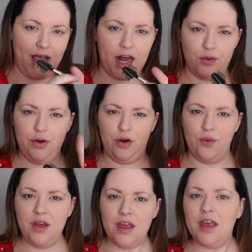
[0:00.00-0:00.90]
I don't
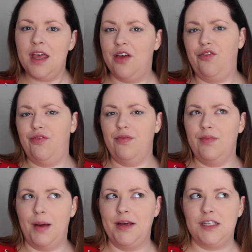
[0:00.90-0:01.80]
know if
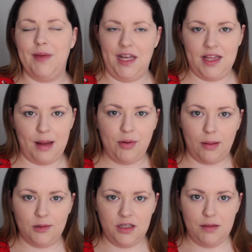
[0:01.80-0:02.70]
I'm explaining that
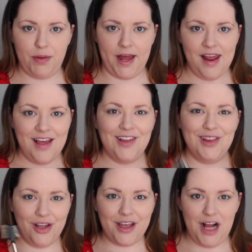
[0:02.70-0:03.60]
properly, but
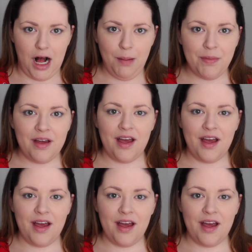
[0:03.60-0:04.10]
look it up